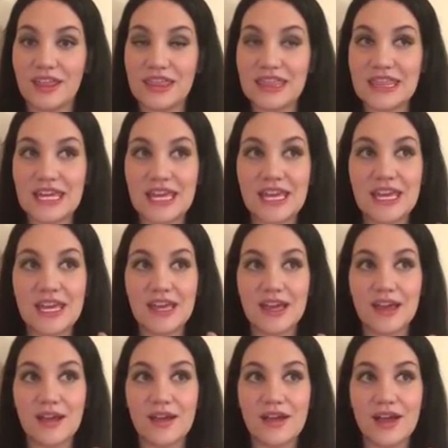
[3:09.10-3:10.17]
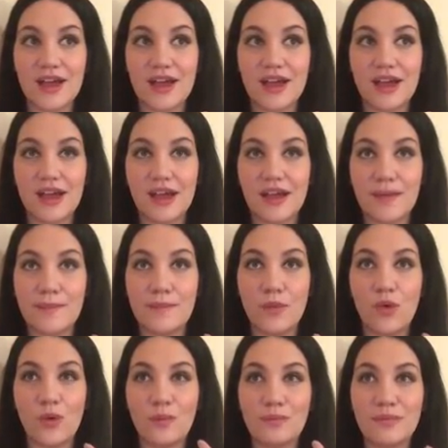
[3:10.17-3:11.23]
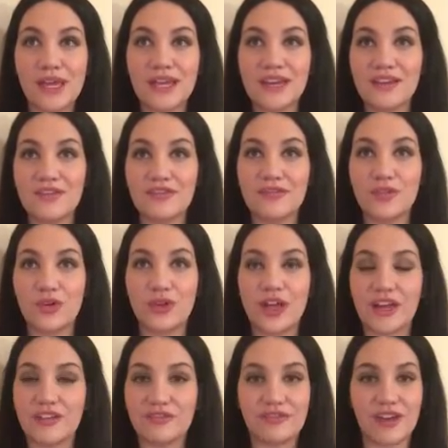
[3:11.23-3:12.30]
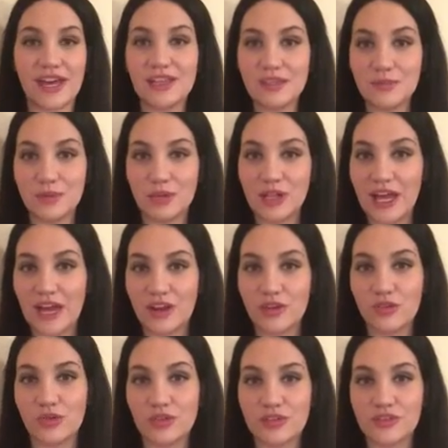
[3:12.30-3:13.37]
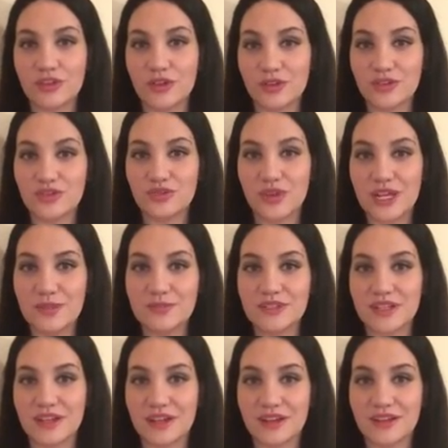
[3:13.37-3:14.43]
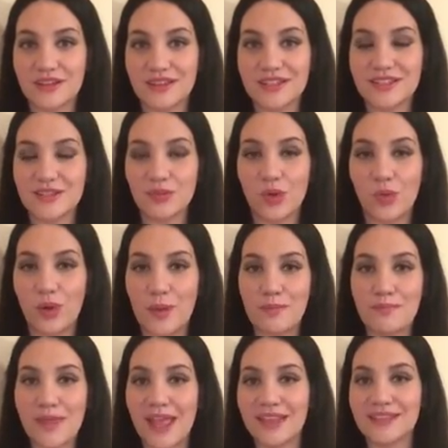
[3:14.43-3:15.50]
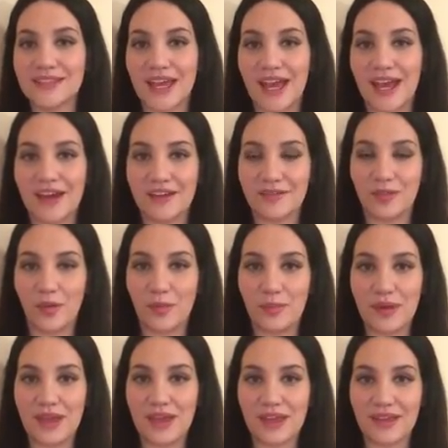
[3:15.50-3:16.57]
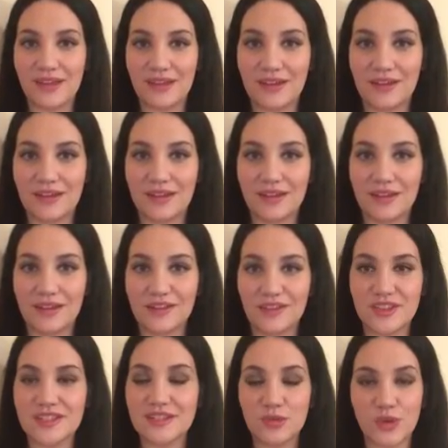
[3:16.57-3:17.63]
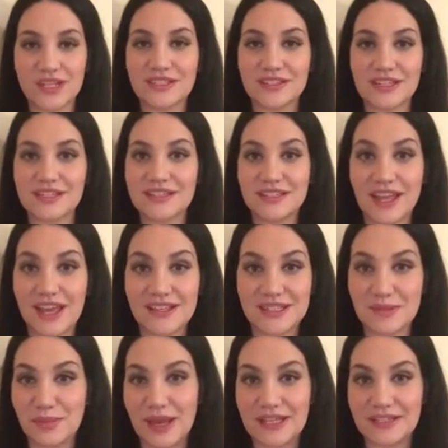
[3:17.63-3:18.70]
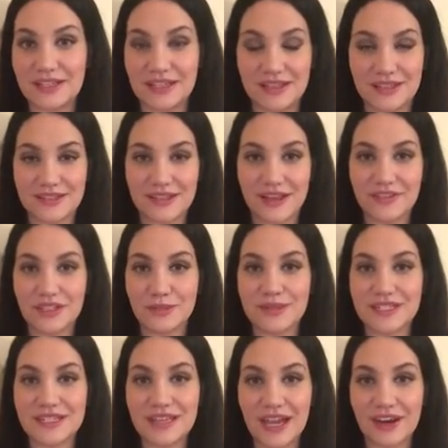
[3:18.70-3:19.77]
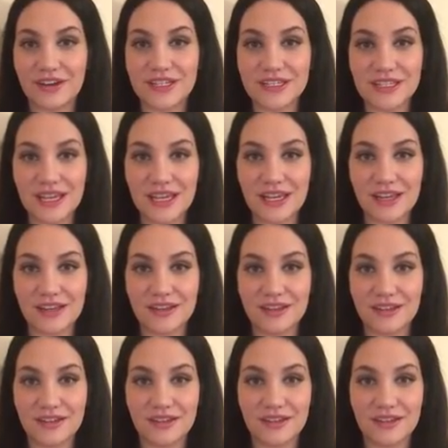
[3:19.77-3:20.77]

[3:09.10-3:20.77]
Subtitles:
the more meaningful and available our North Node dreams are. This is what we're meant to have or be. So this is where success basically in this lifetime is guaranteed.